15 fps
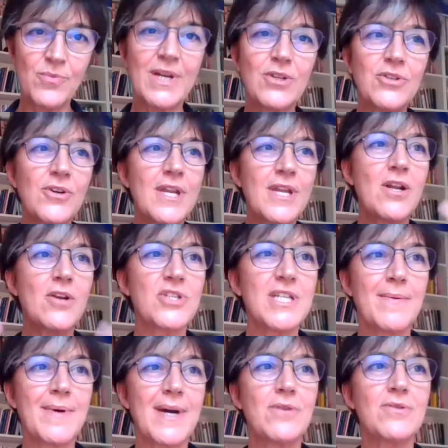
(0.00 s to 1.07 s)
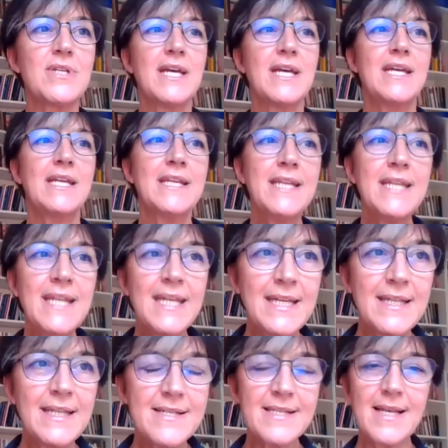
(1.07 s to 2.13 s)
We are talking a lot about
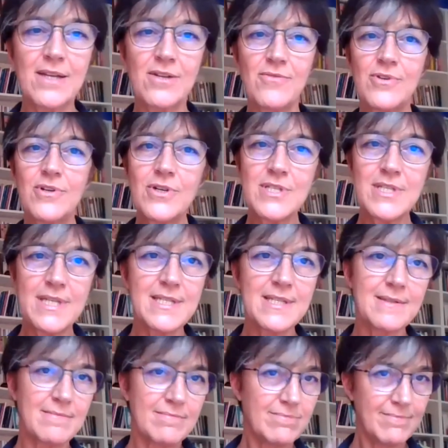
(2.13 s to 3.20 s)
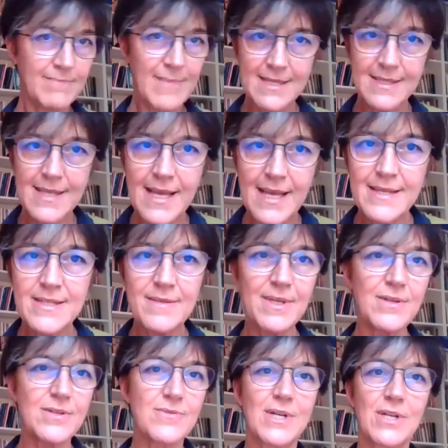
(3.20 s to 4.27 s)
needs, and of course it makes sense
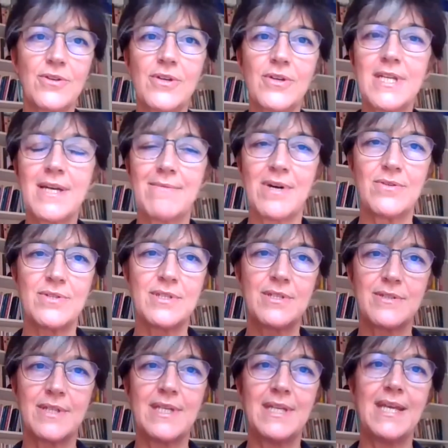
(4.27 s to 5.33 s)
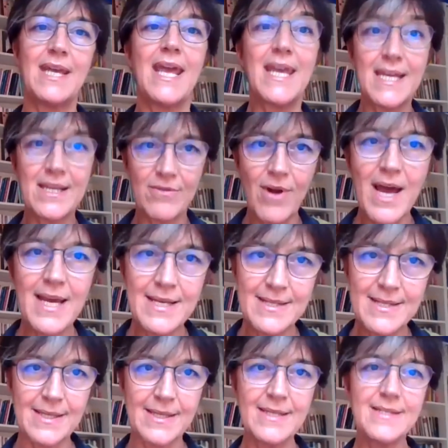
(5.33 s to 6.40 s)
because we're talking about a
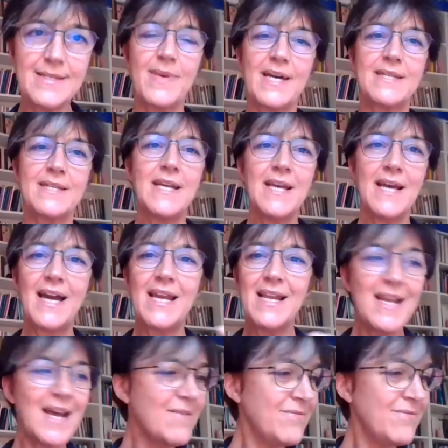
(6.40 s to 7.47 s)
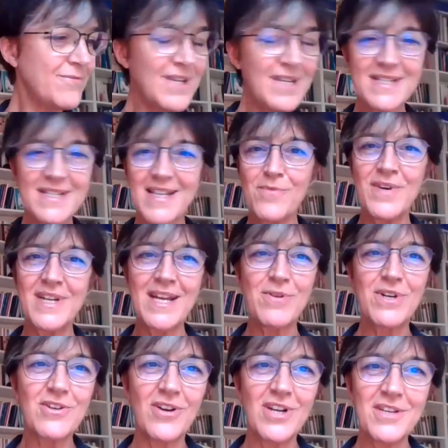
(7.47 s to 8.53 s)
crisis, but I love when someone,
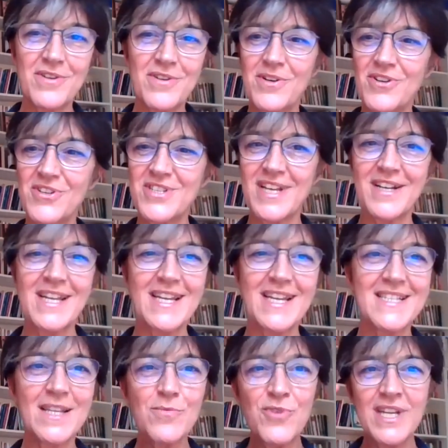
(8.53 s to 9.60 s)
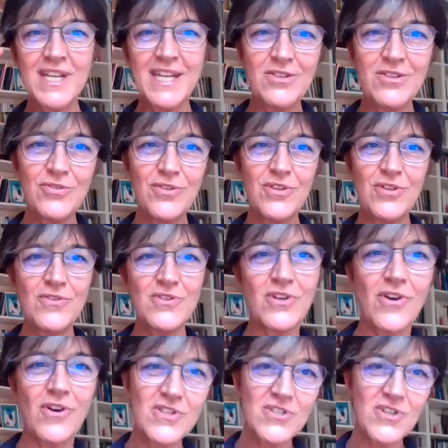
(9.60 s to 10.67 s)
our colleague from Costa Rica, said we need to use
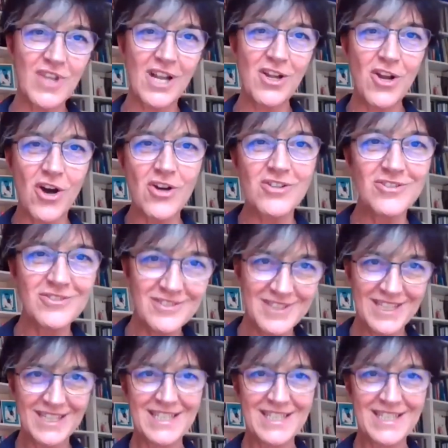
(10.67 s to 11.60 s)
also the long